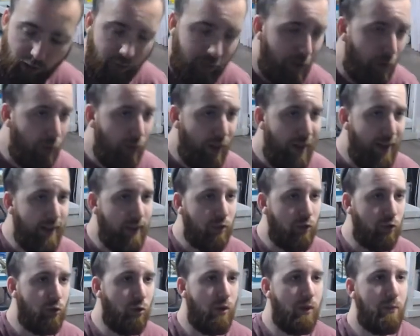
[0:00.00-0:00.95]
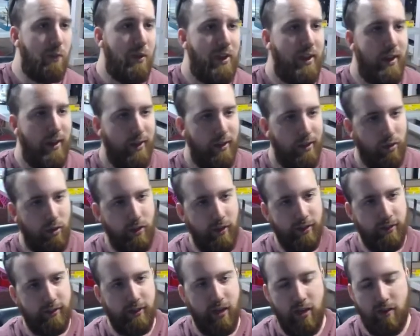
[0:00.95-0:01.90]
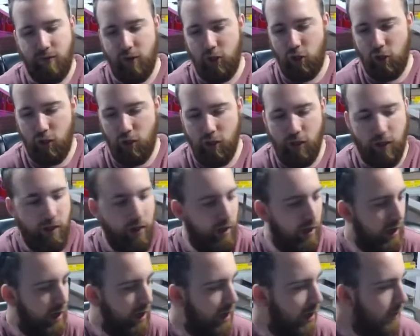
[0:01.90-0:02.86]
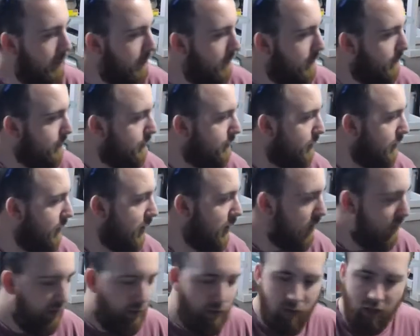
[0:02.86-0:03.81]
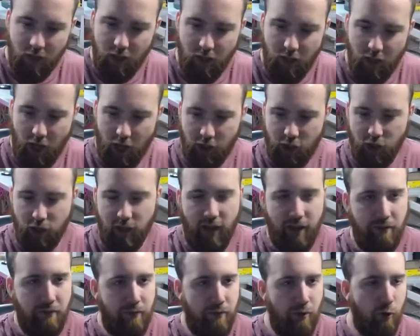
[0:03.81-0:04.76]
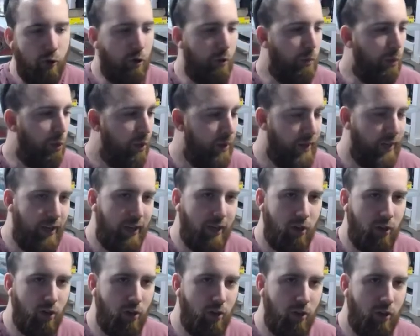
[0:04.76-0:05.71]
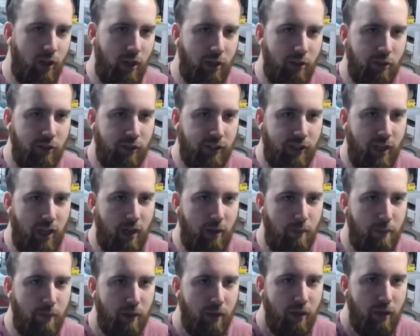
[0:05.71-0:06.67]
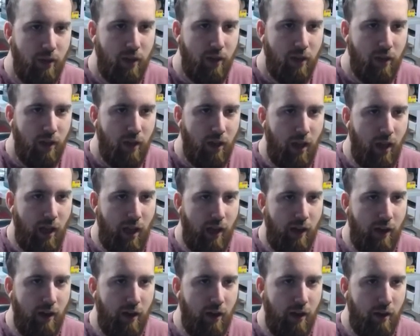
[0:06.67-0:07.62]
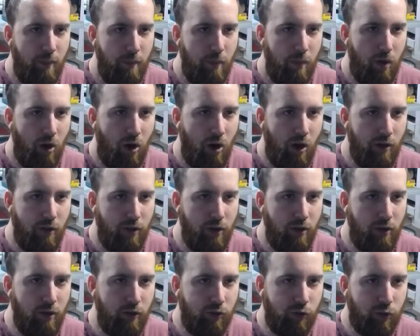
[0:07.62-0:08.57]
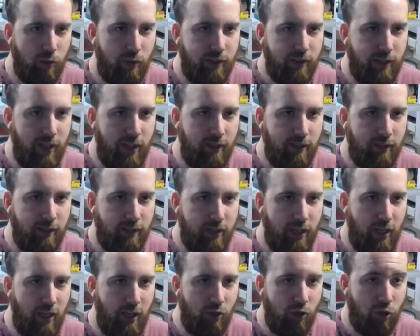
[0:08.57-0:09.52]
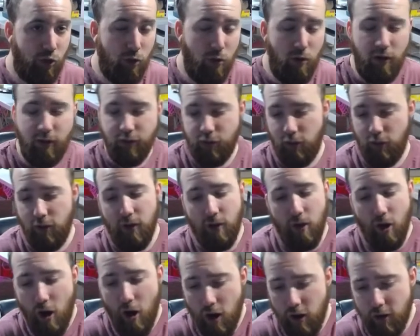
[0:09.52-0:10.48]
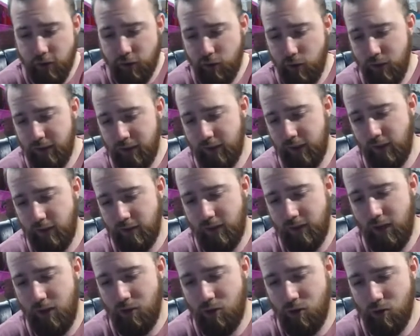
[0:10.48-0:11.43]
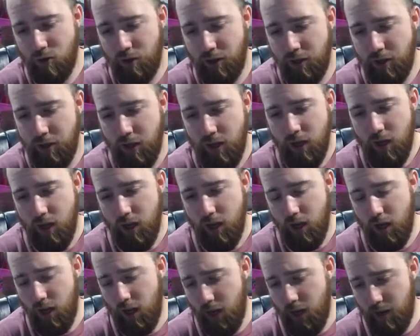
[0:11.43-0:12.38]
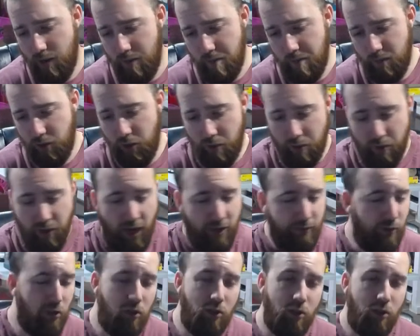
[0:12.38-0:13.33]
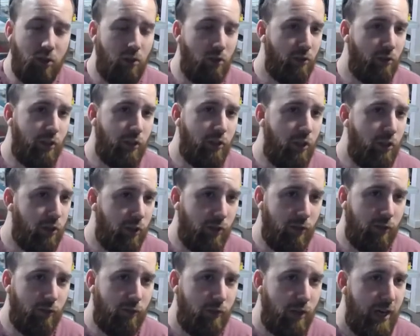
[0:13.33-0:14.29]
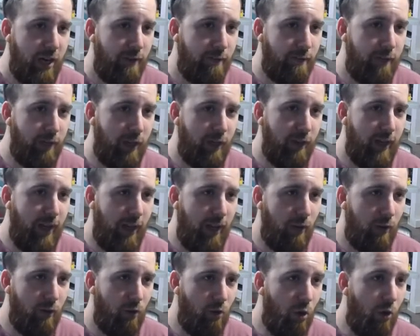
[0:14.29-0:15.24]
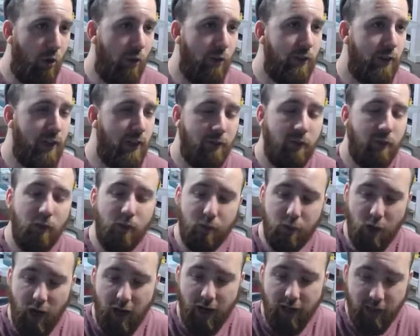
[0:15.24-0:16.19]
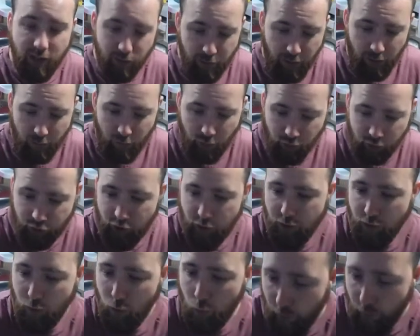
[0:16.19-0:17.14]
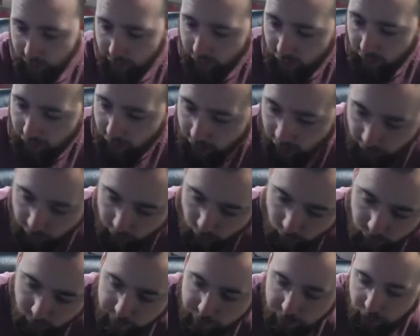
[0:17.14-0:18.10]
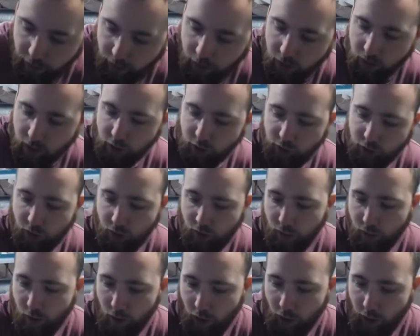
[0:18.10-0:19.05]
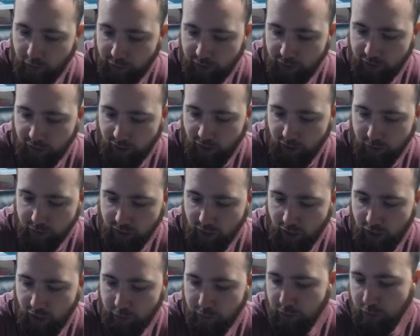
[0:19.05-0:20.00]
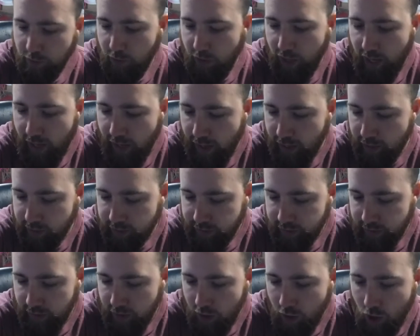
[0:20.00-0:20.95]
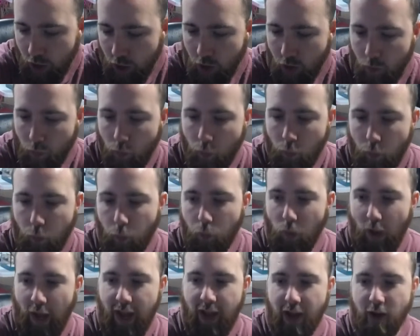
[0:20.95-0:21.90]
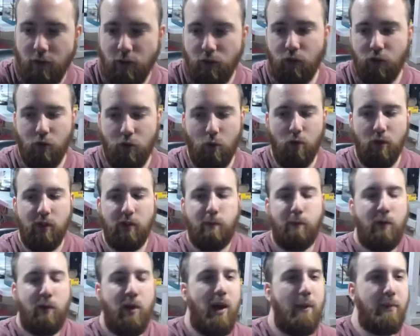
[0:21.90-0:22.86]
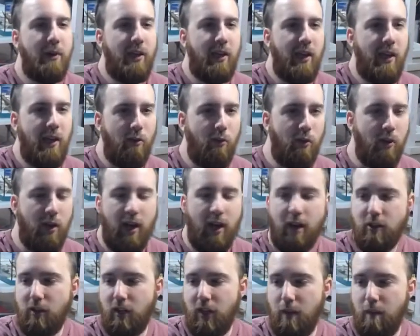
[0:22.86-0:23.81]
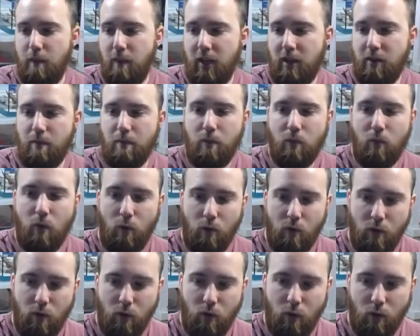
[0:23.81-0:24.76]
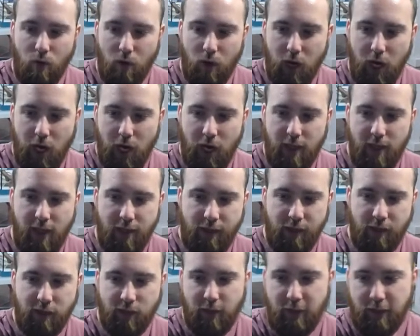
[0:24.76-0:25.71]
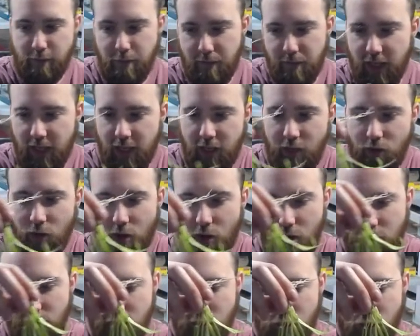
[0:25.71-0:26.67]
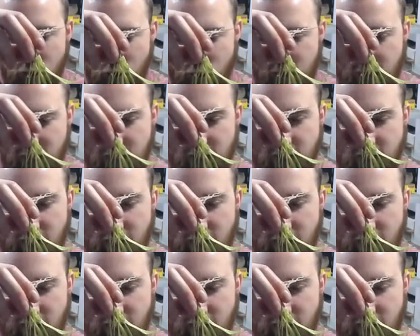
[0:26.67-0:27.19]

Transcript: light sword plant. It's kind of a good um, a good like focal point in your in your scape. And um, are there swords that stay short? So there are swords that stay short. Um, you'd have to do your research to try and figure out all the different varieties, but I will show you one that I have. So oftentimes a lot of people ask, how do swords propagate or how do you get make more or that there's this big long stringy thing